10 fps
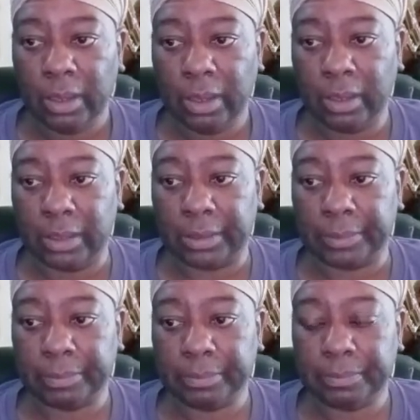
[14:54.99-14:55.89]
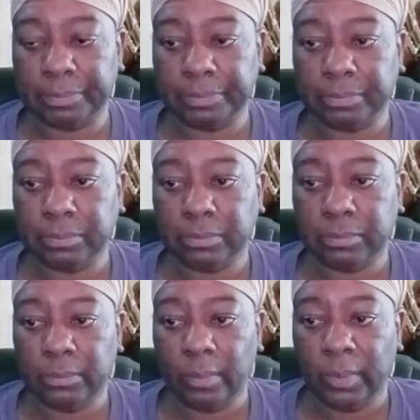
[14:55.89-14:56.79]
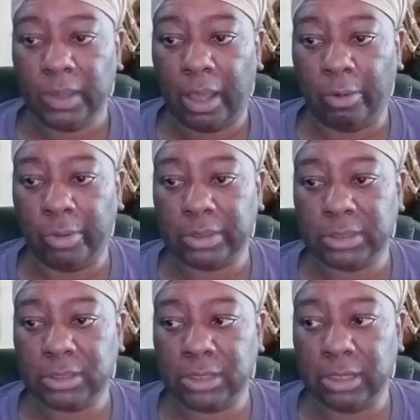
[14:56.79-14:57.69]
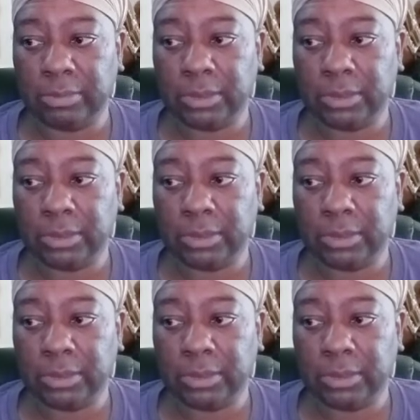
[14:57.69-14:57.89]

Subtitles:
and I went to sleep.